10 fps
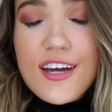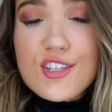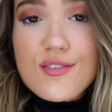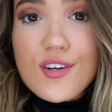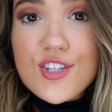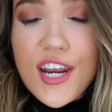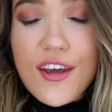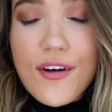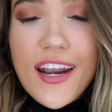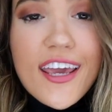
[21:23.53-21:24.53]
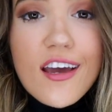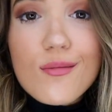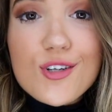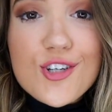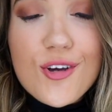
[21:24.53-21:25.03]
I just finished getting ready.
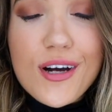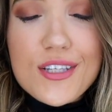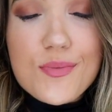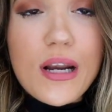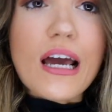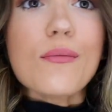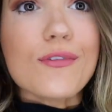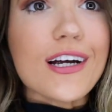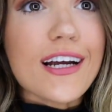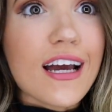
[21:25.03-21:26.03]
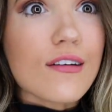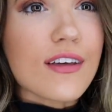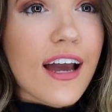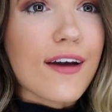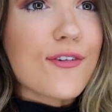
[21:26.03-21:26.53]
I'm gonna show you guys what I'm wearing. I
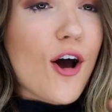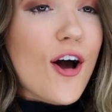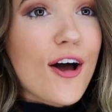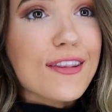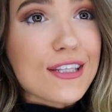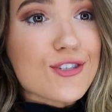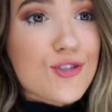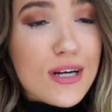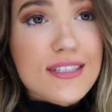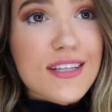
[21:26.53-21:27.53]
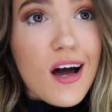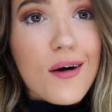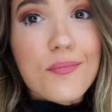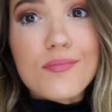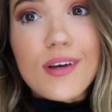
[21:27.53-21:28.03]
feel like I've not gotten this dressed
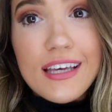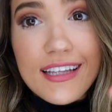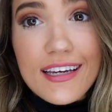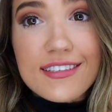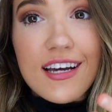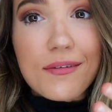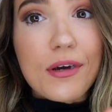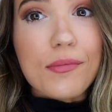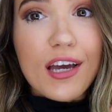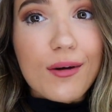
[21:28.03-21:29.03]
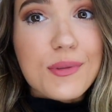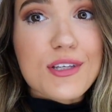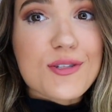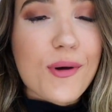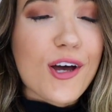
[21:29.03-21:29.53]
up and like done my makeup
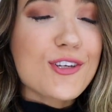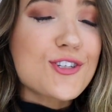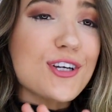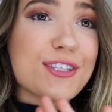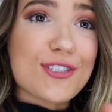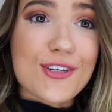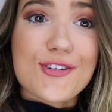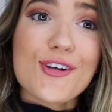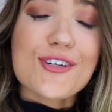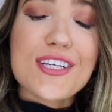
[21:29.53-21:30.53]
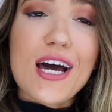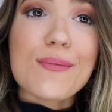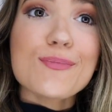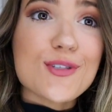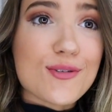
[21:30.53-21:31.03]
this much in such a long
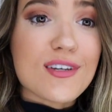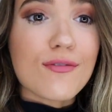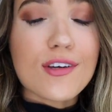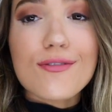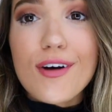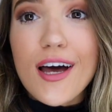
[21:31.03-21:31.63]
time, so it's definitely